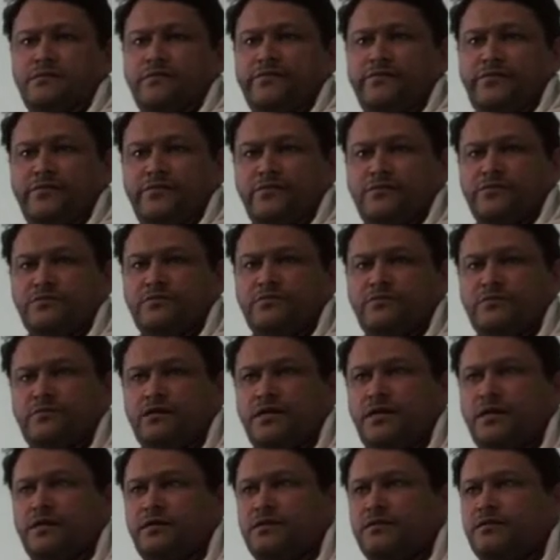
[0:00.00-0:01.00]
of your
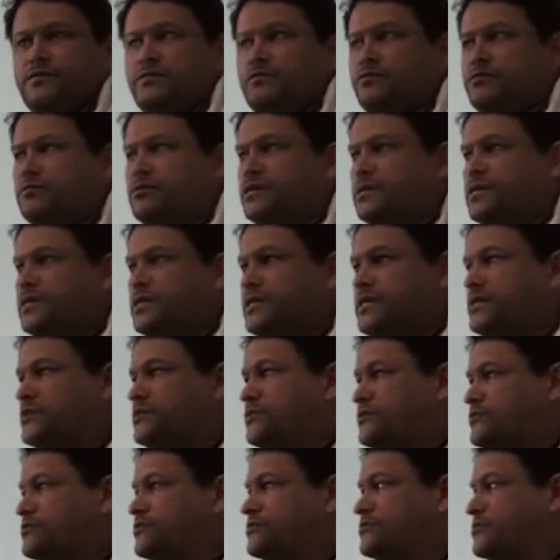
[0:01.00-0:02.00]
earnings
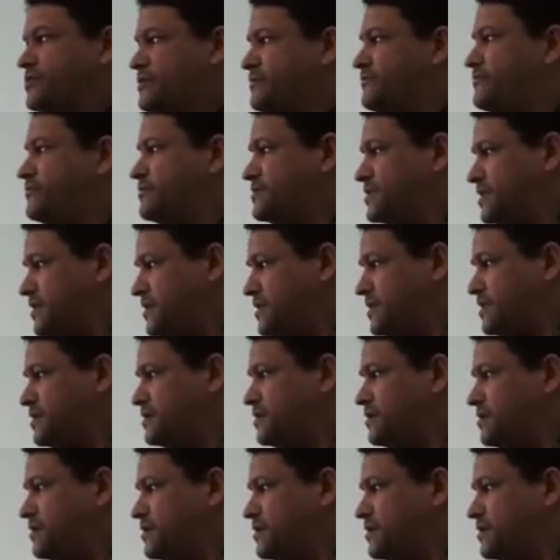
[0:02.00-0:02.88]
you should give for zakah.